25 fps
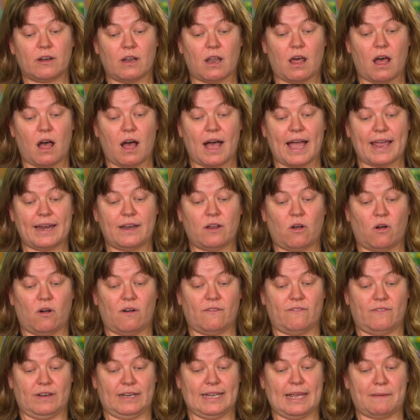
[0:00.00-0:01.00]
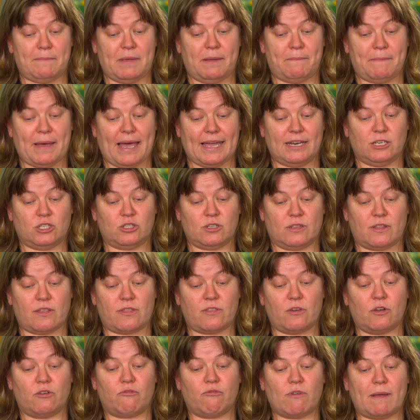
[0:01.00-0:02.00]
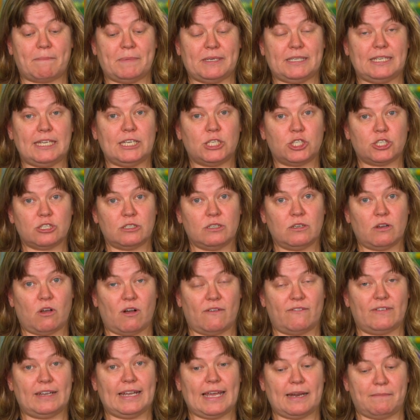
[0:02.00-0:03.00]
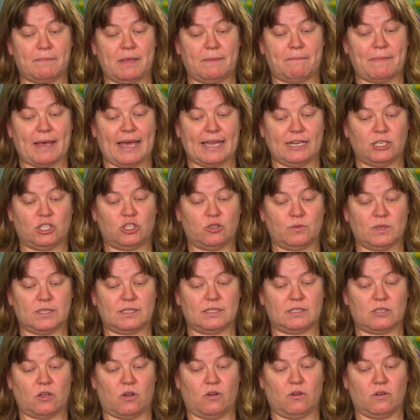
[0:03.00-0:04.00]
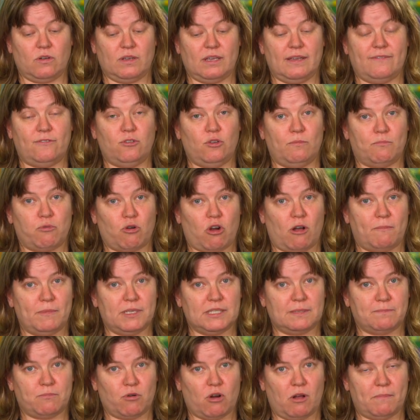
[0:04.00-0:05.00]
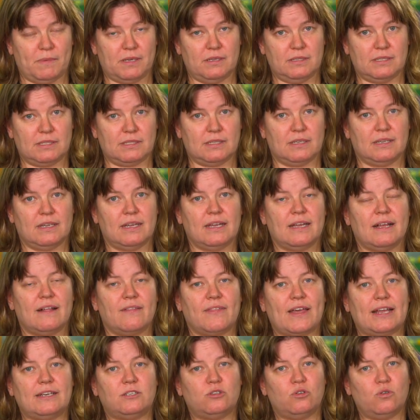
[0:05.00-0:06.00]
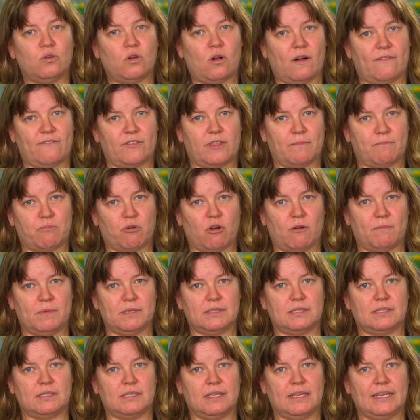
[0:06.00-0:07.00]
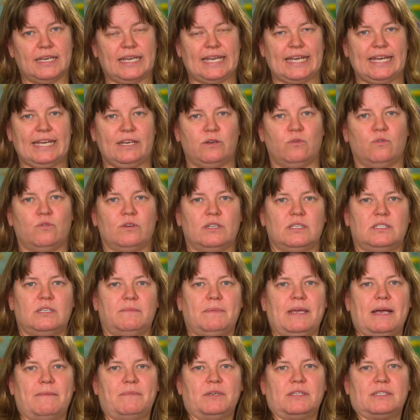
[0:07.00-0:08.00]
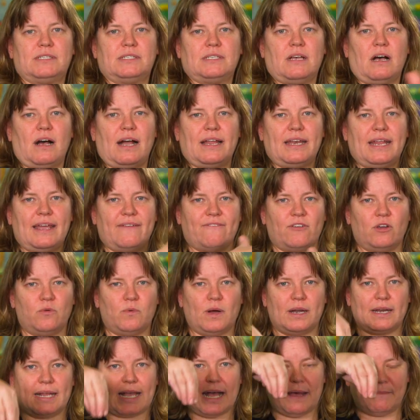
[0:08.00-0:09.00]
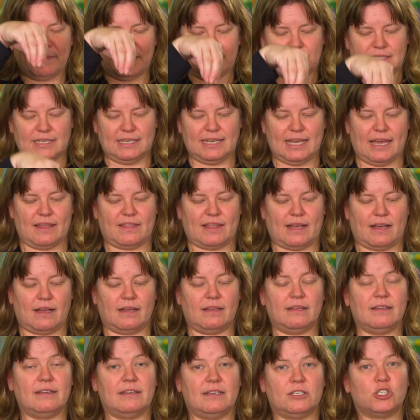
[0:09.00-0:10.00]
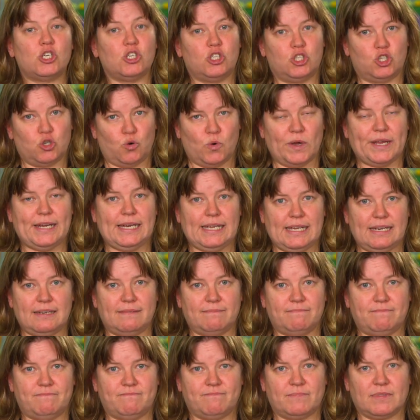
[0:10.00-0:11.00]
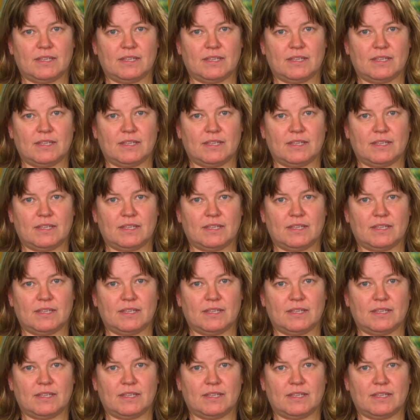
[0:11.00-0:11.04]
line of let me paint you, the third repetition of let me paint you a song if you promise, promise, they took off the promise in order to be able to sign everyone coming together to join in.